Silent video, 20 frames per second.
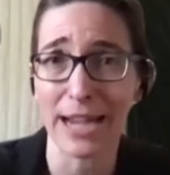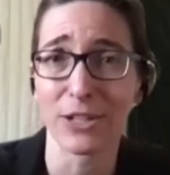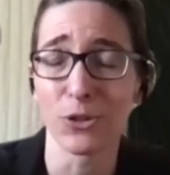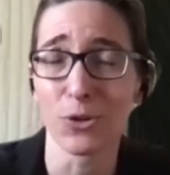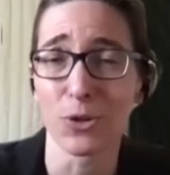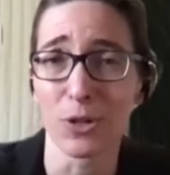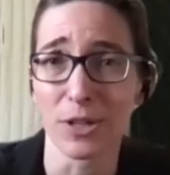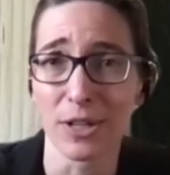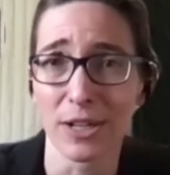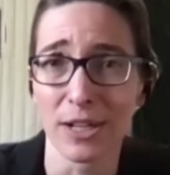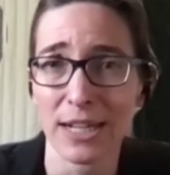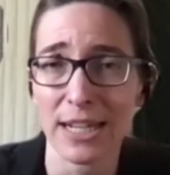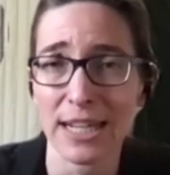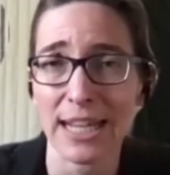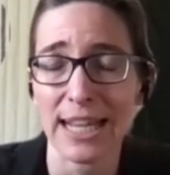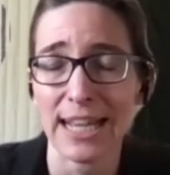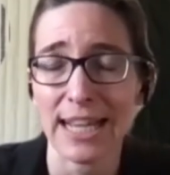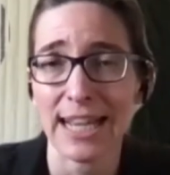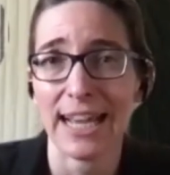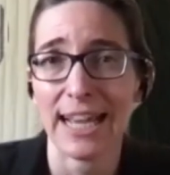door
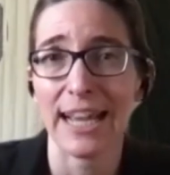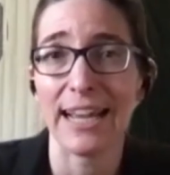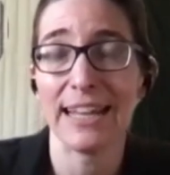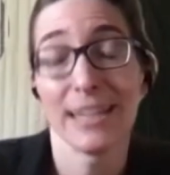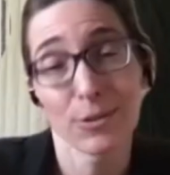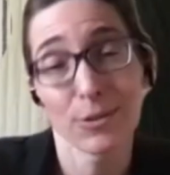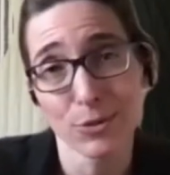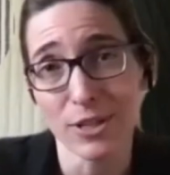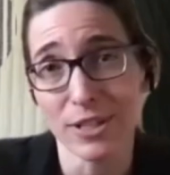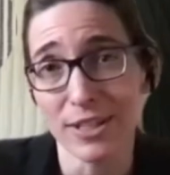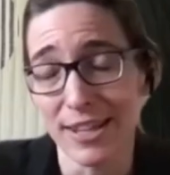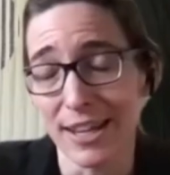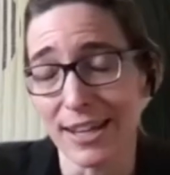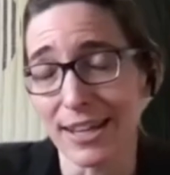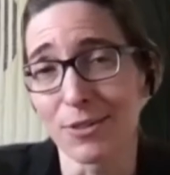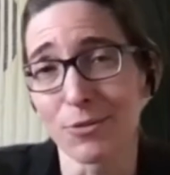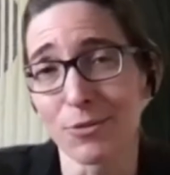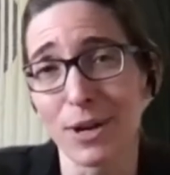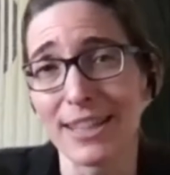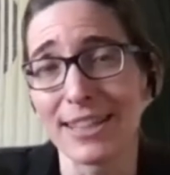and there was a tick
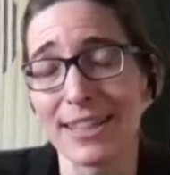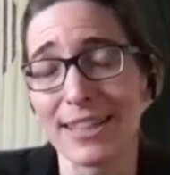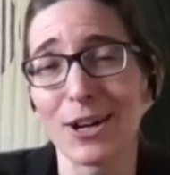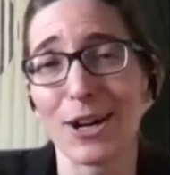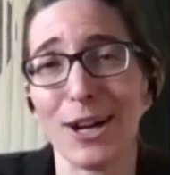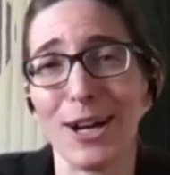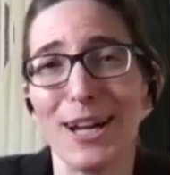right there